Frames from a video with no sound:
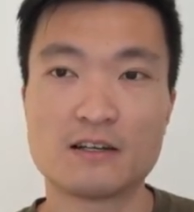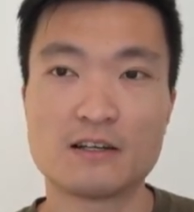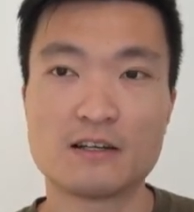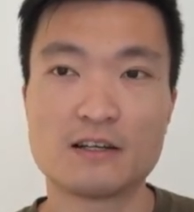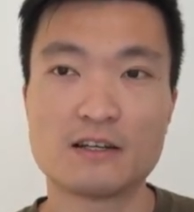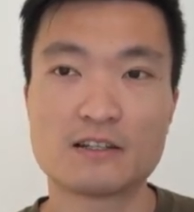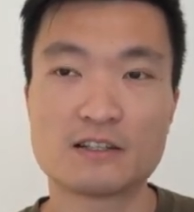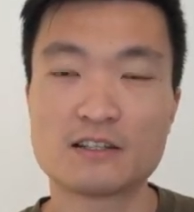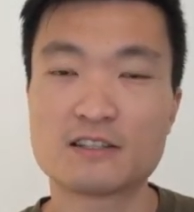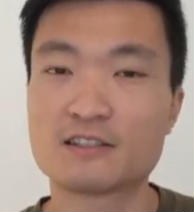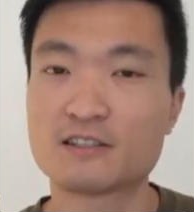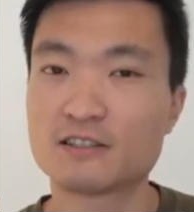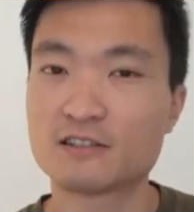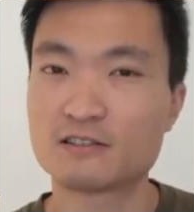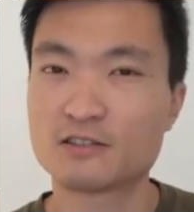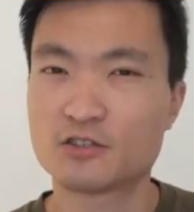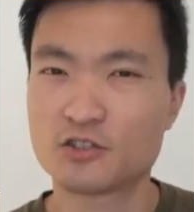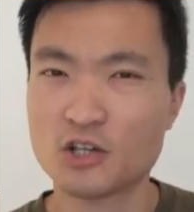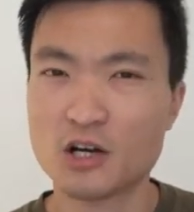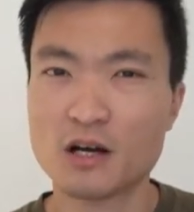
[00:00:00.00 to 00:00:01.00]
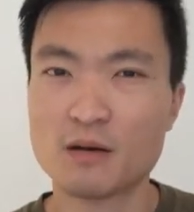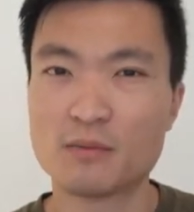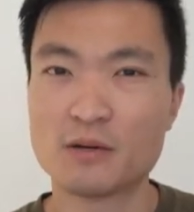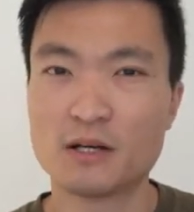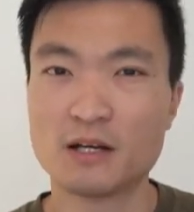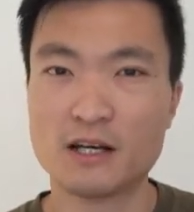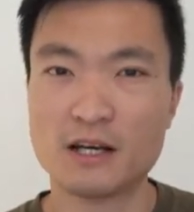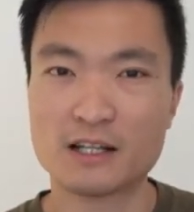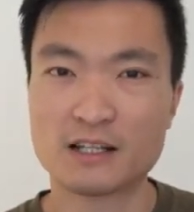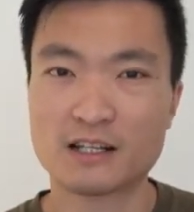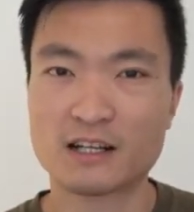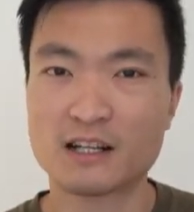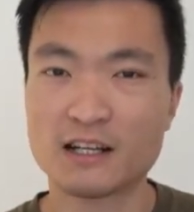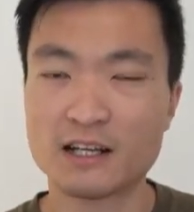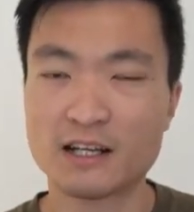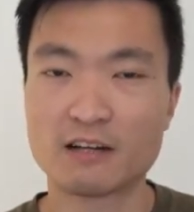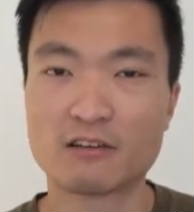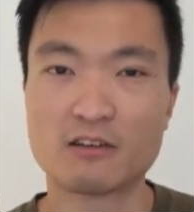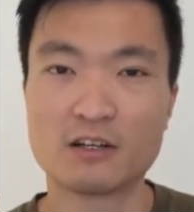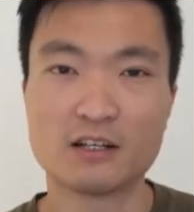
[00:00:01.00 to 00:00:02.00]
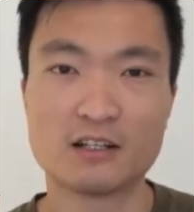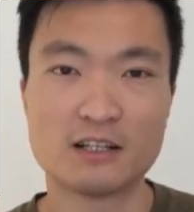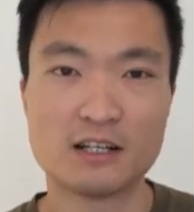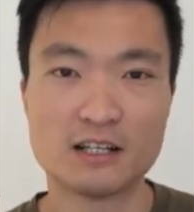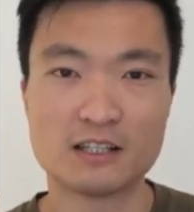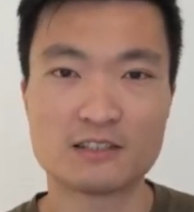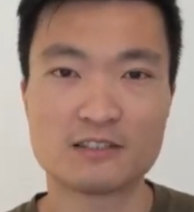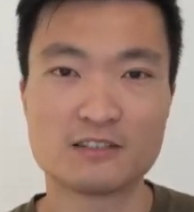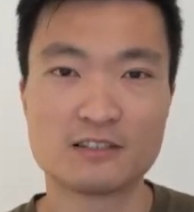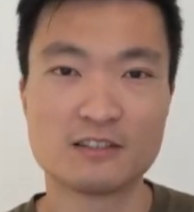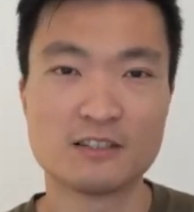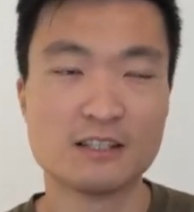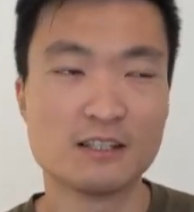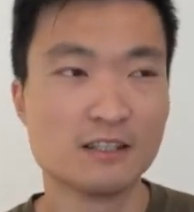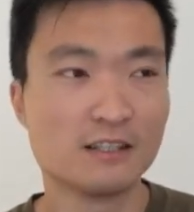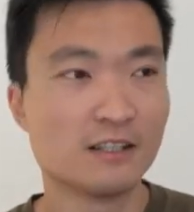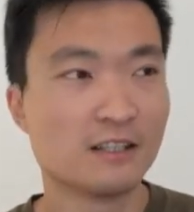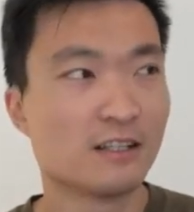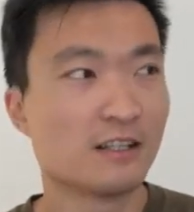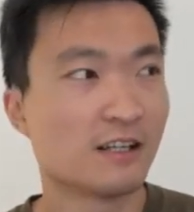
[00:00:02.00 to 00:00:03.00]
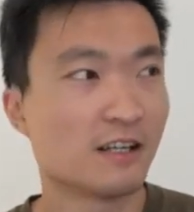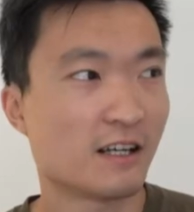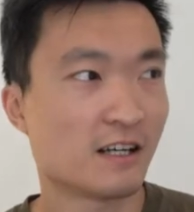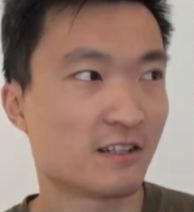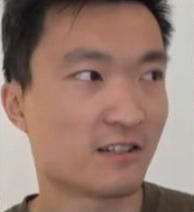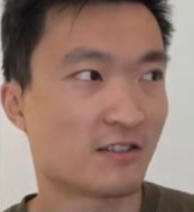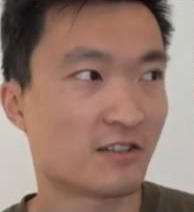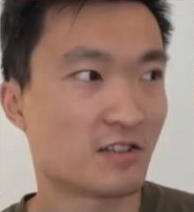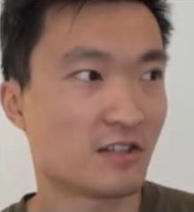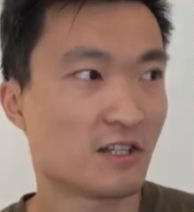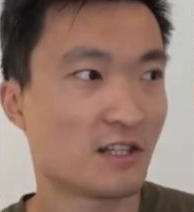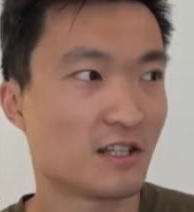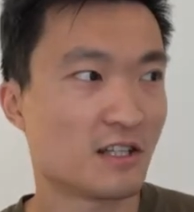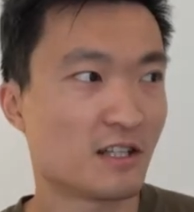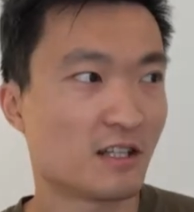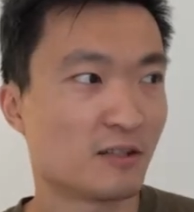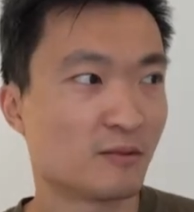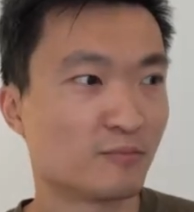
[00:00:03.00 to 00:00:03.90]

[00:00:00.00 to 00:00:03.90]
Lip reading: is sharper and clearer, it has the